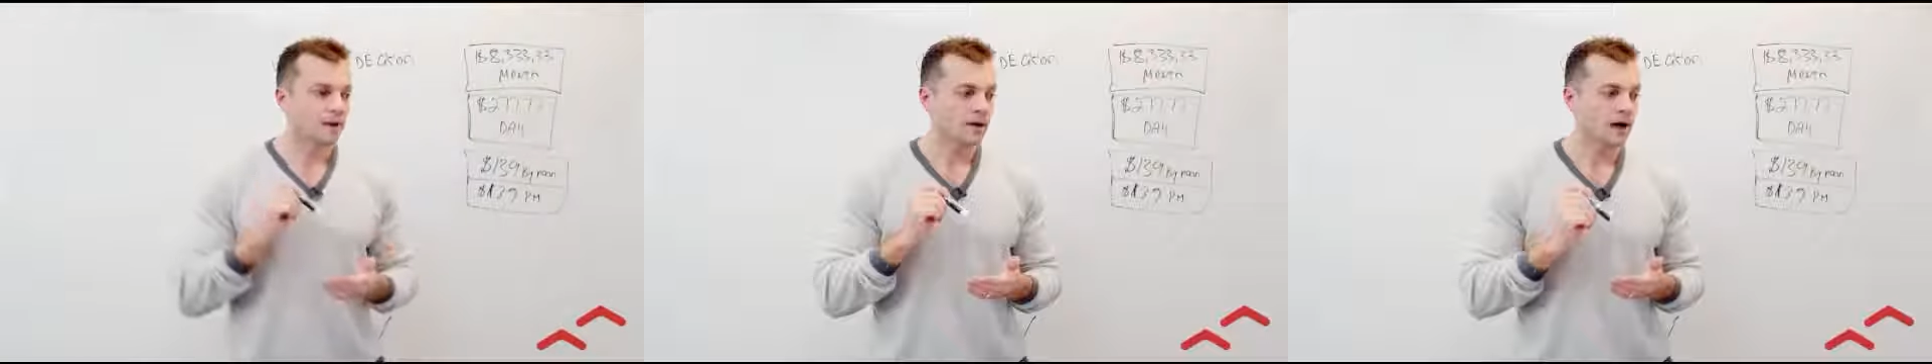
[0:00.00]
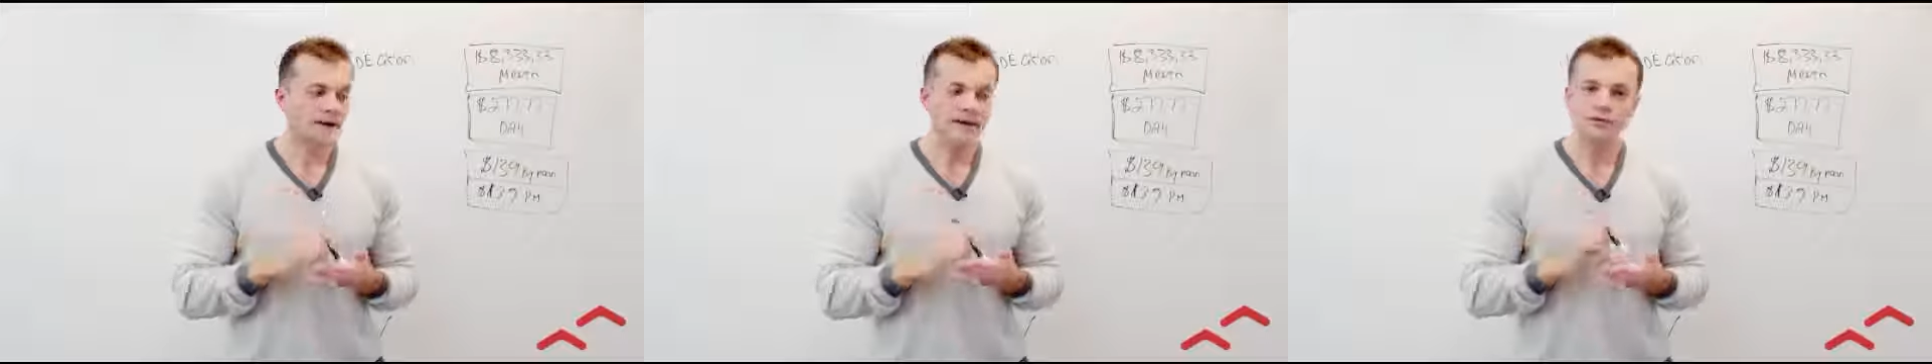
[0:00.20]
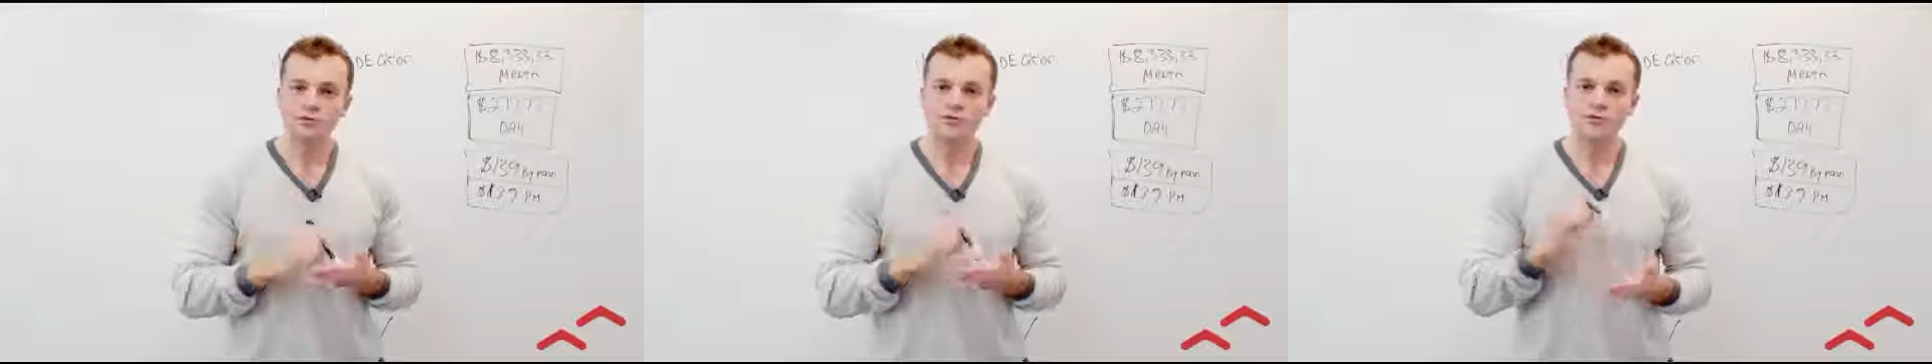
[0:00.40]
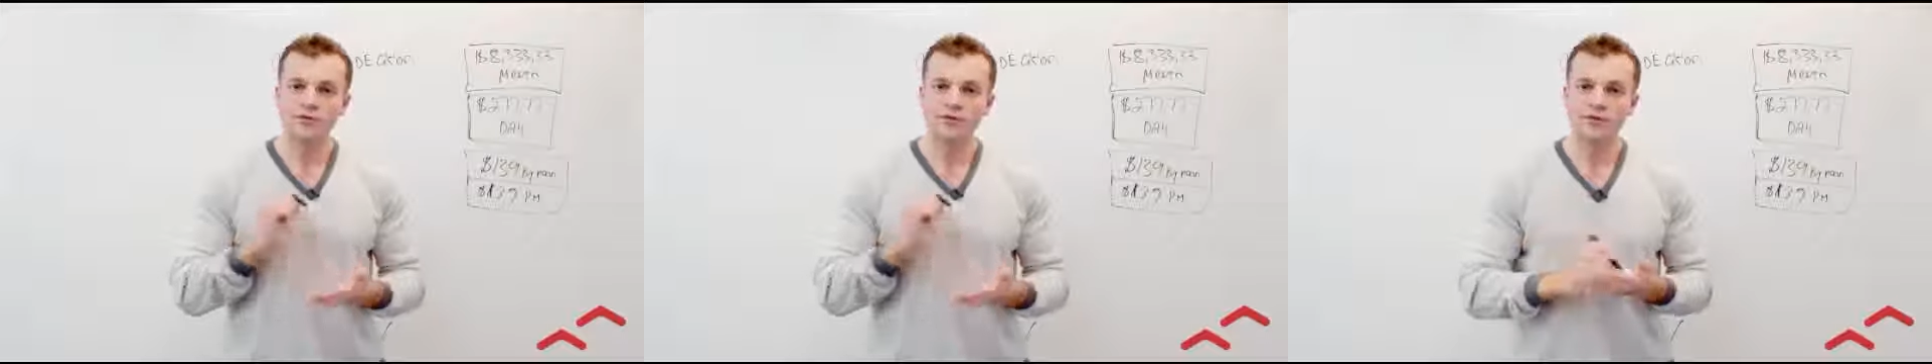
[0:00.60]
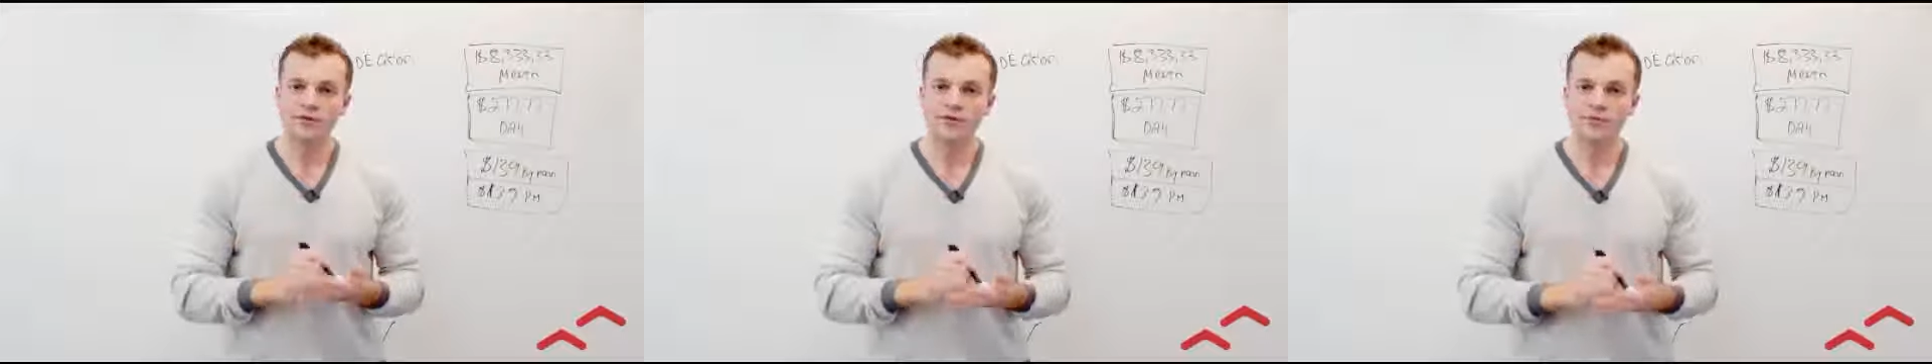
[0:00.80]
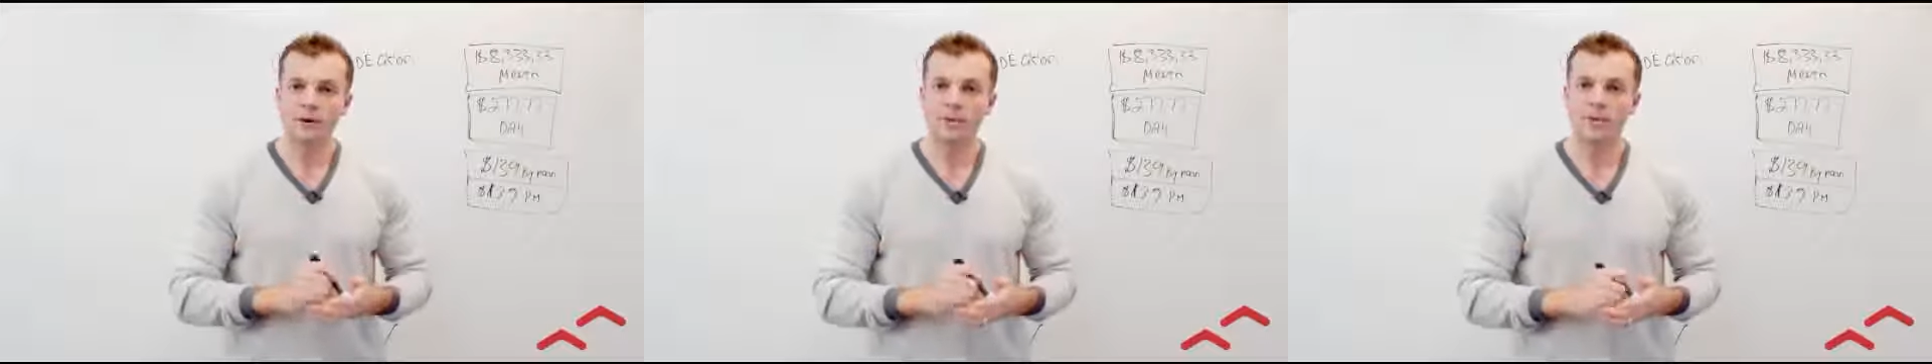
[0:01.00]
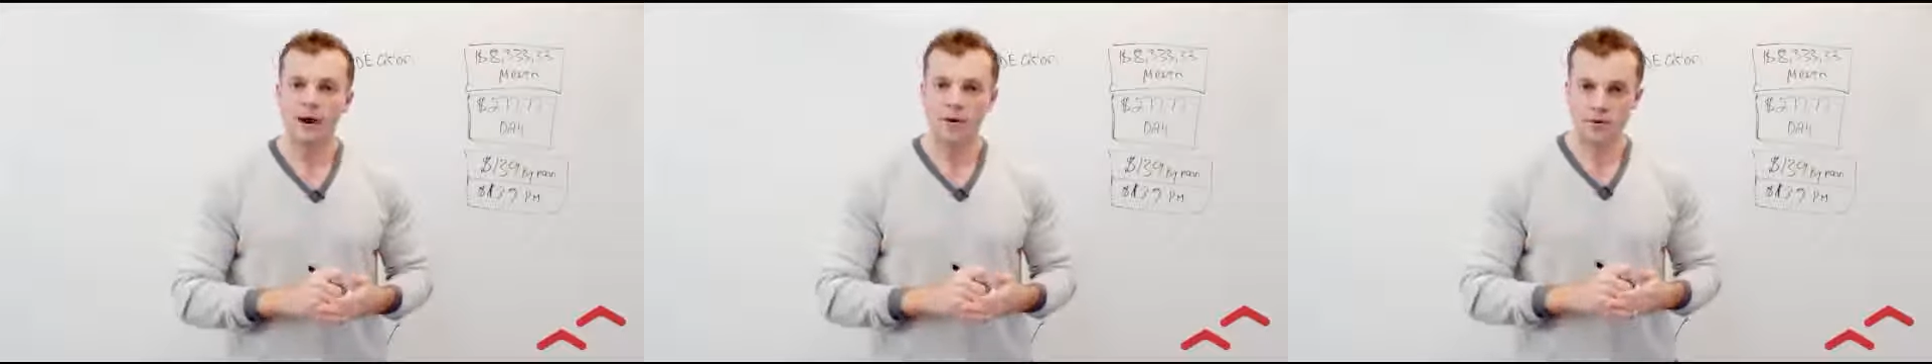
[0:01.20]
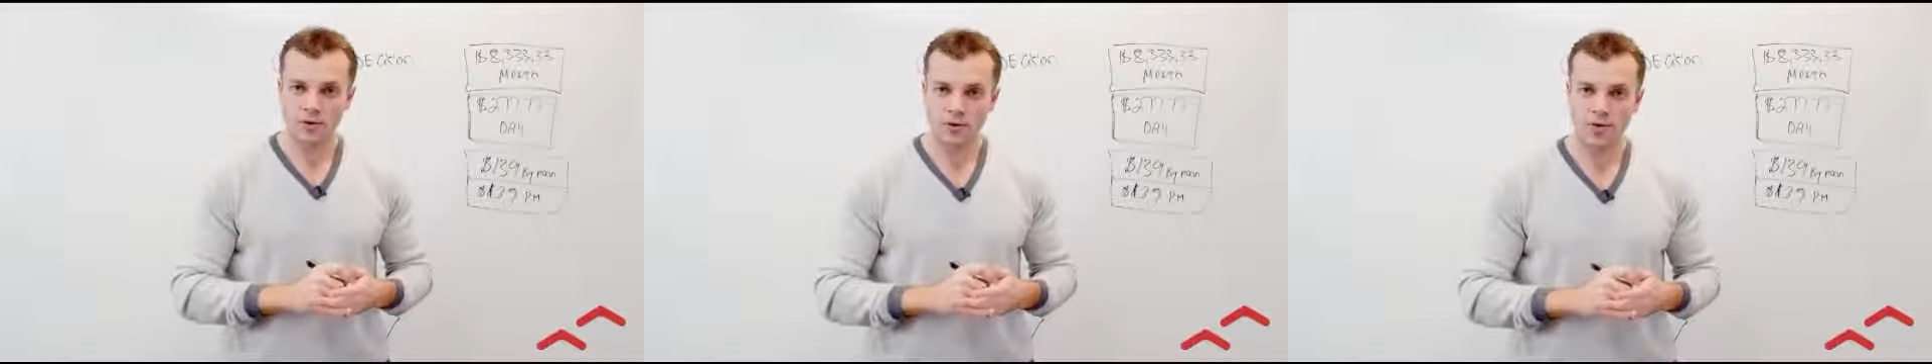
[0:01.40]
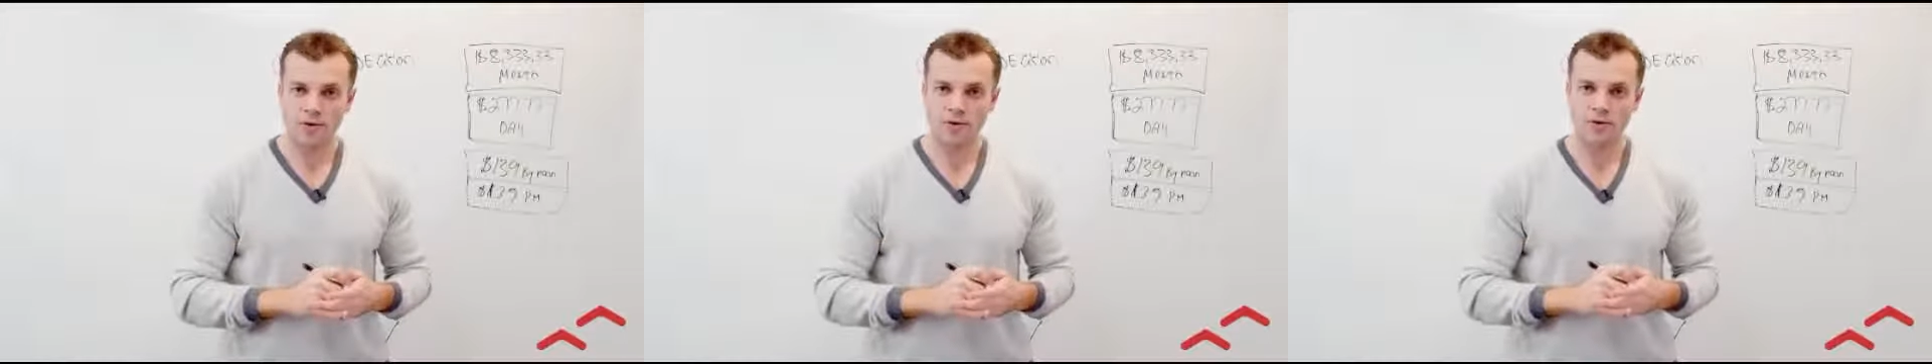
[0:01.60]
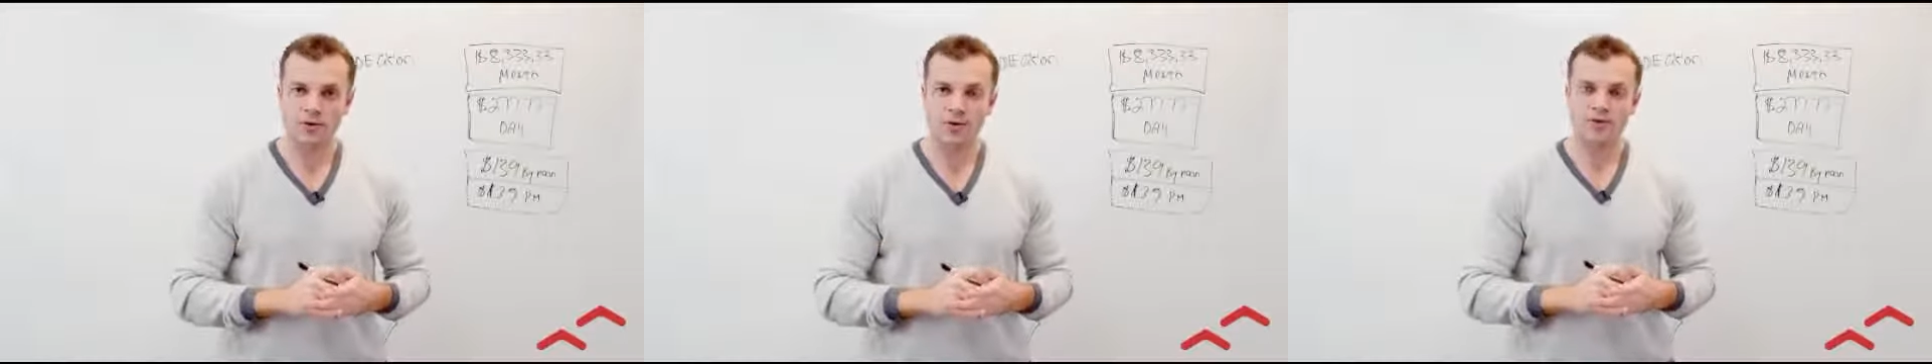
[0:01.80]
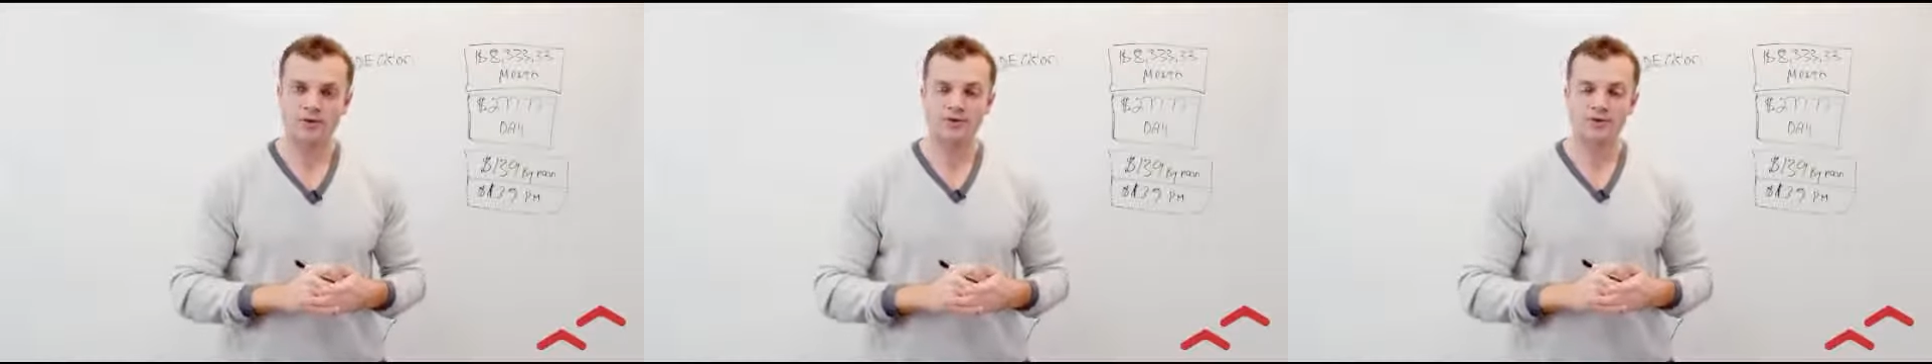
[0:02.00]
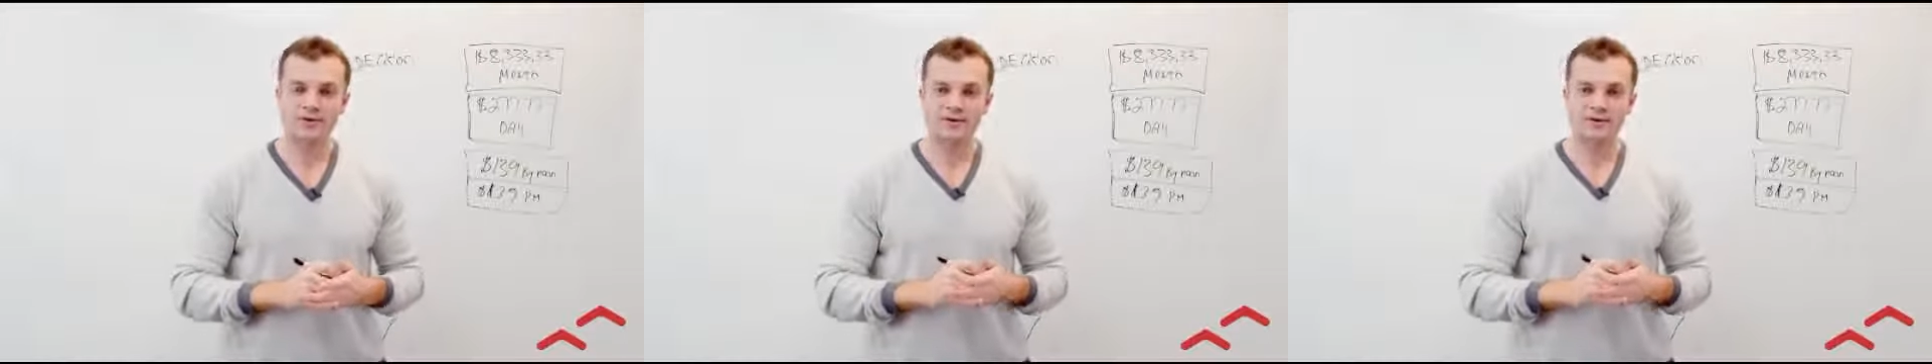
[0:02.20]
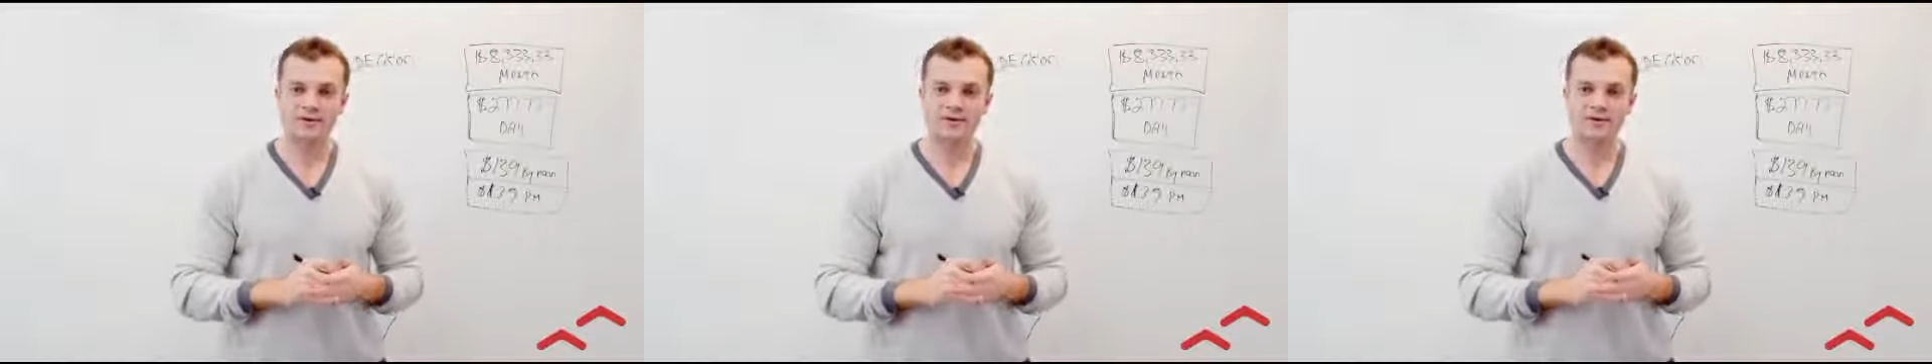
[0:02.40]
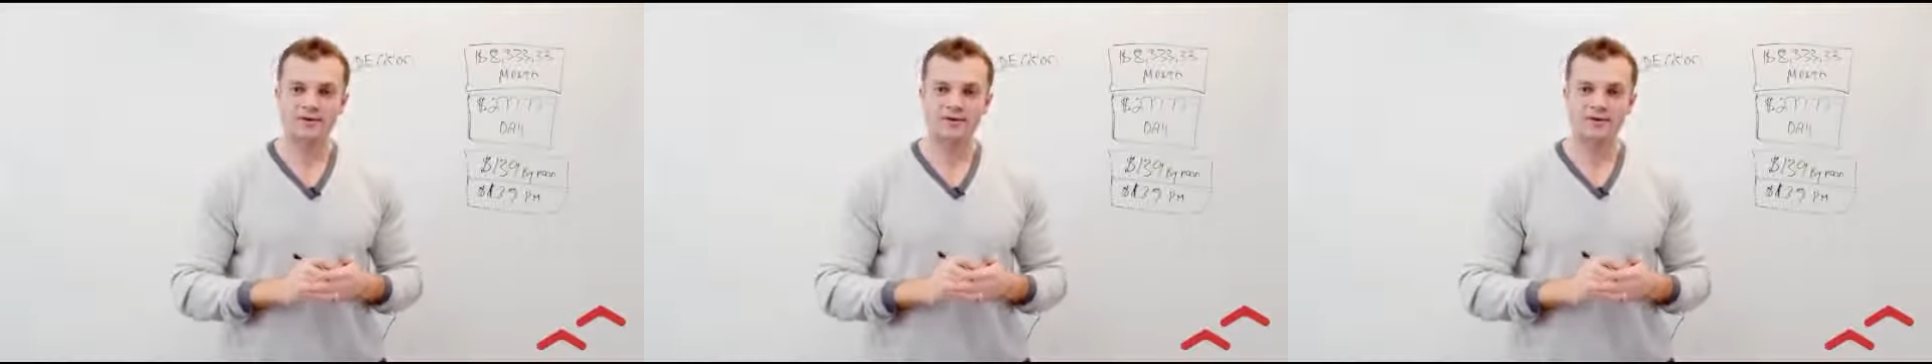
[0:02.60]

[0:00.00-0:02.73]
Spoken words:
I need to do everything in my power, okay?